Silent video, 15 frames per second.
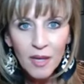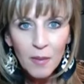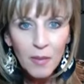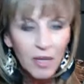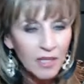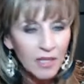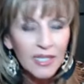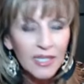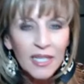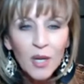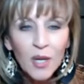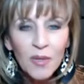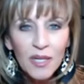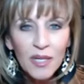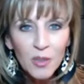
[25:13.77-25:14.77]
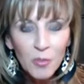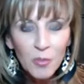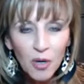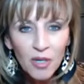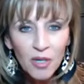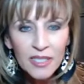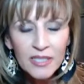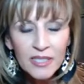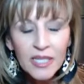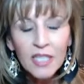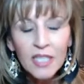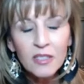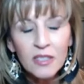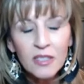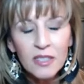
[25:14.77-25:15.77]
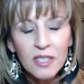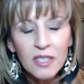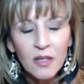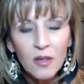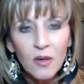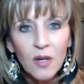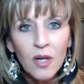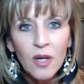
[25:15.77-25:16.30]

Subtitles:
because I know when I do parties, I usually sell